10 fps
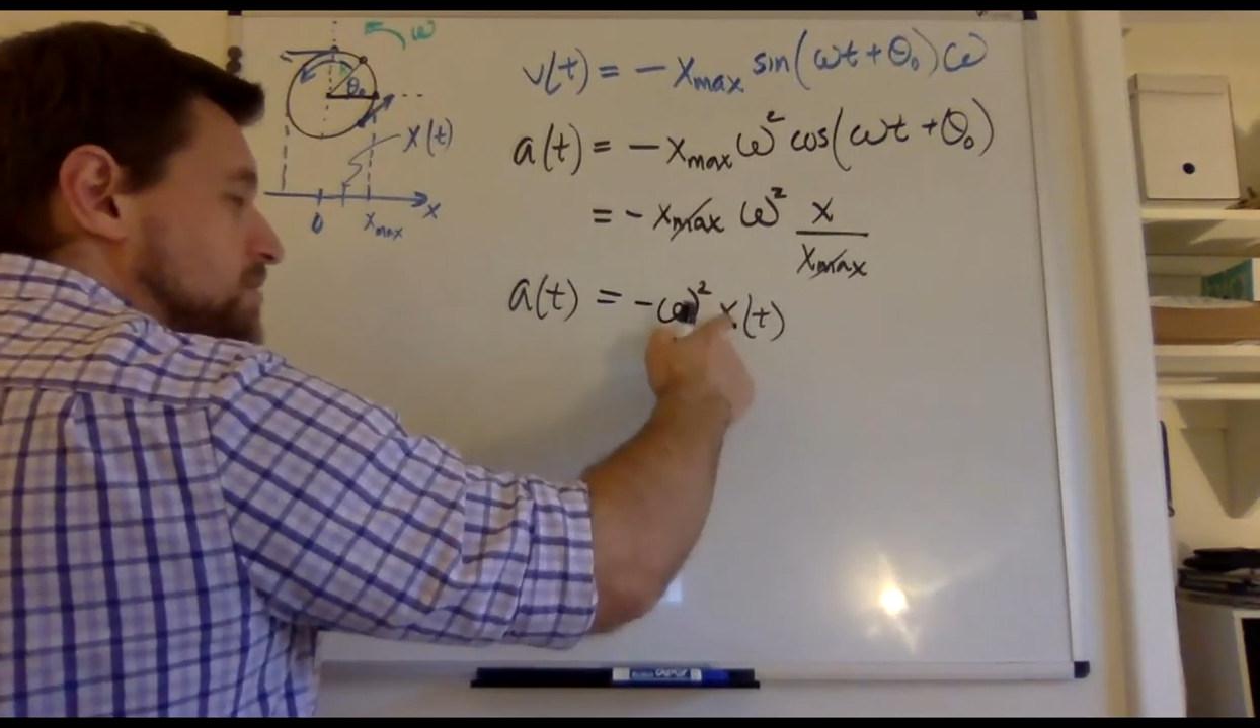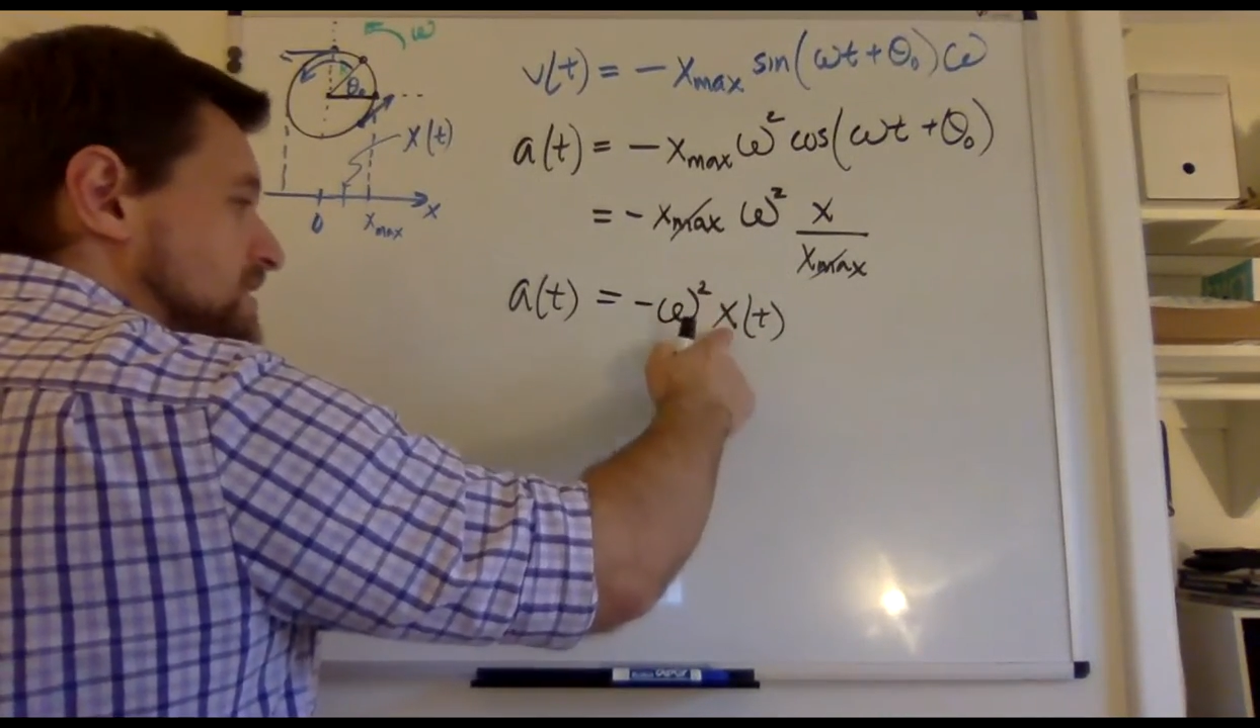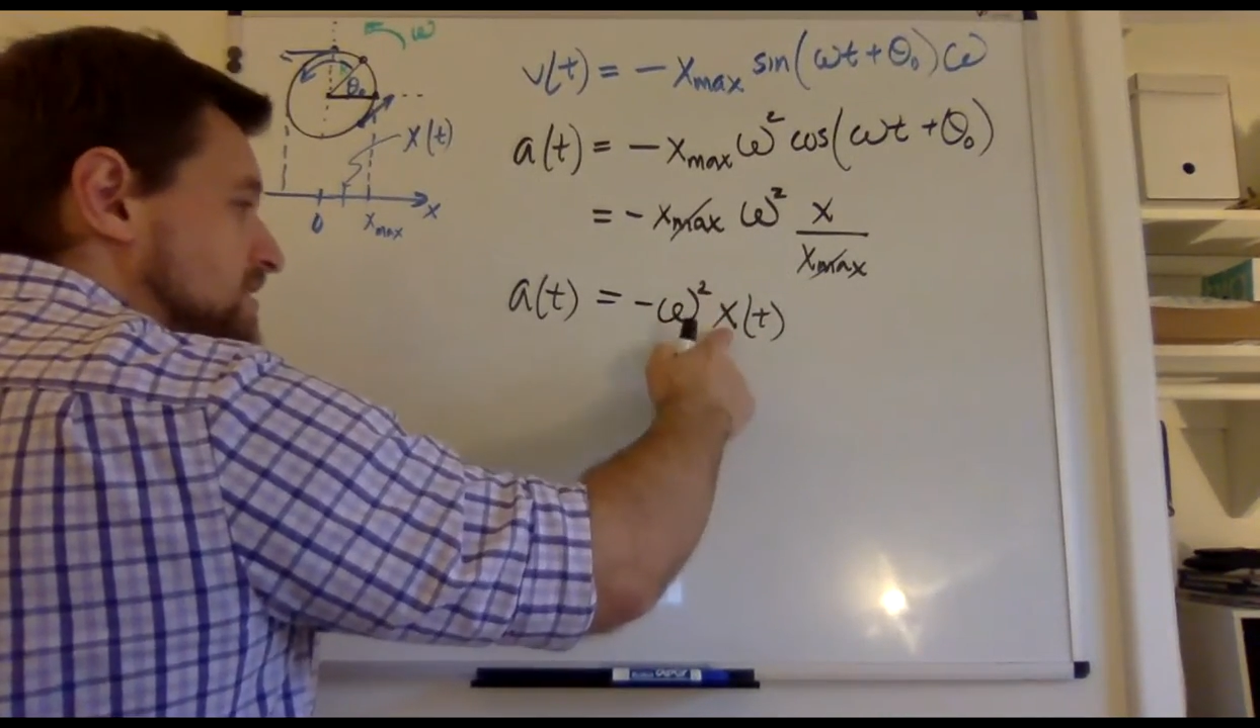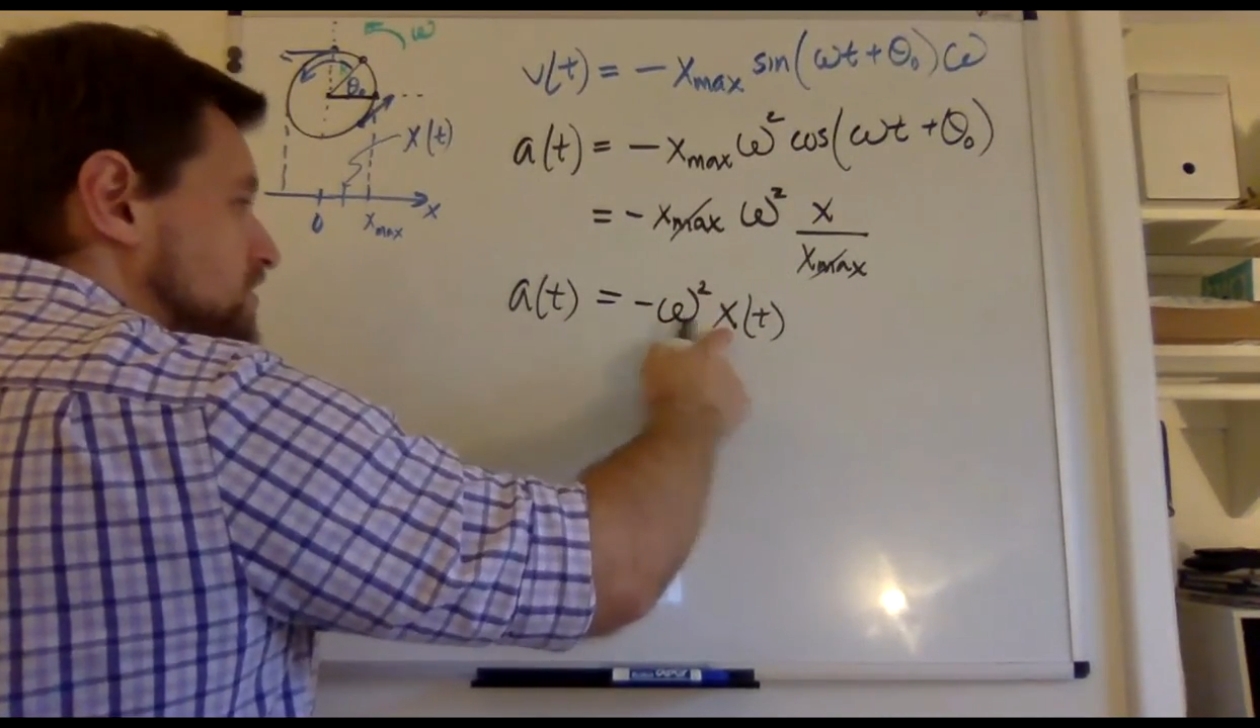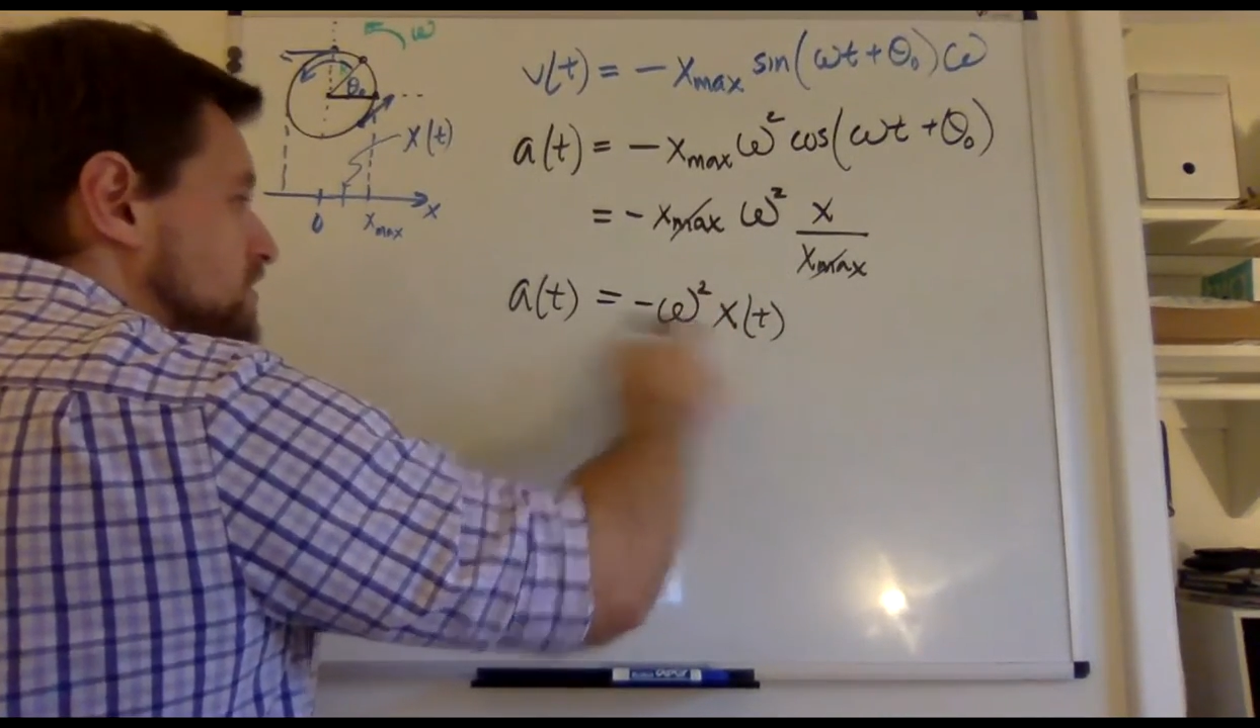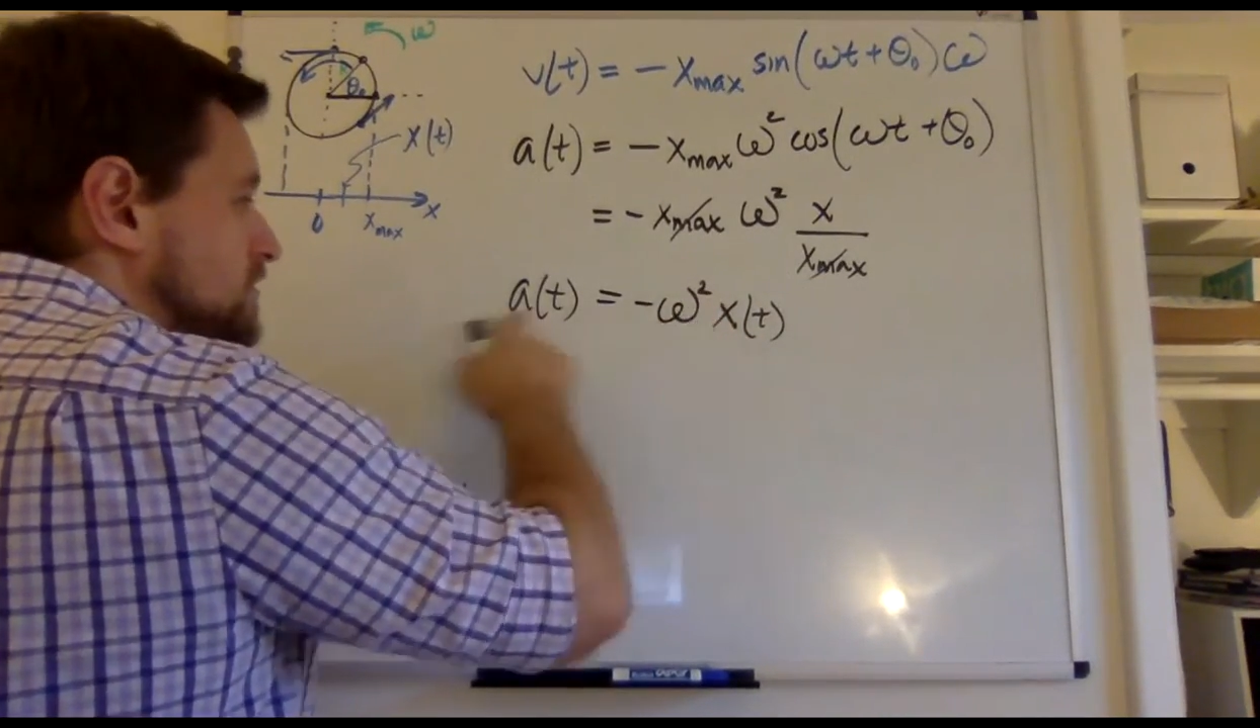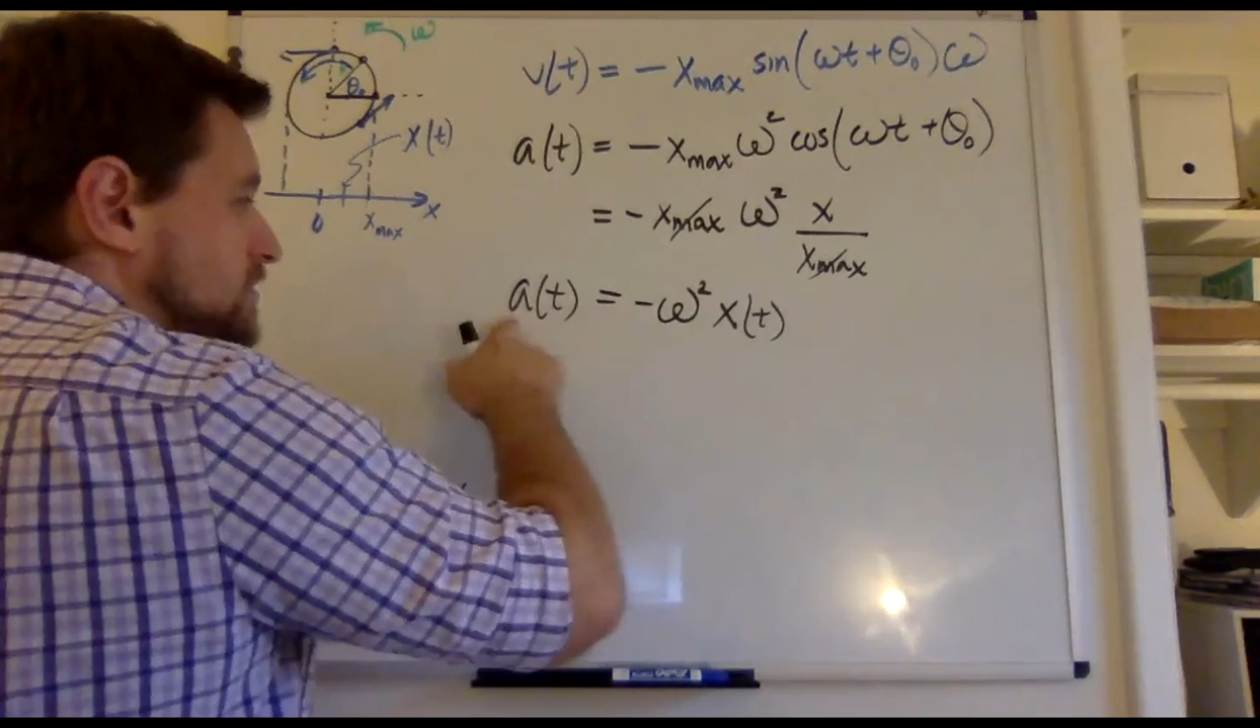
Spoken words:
position,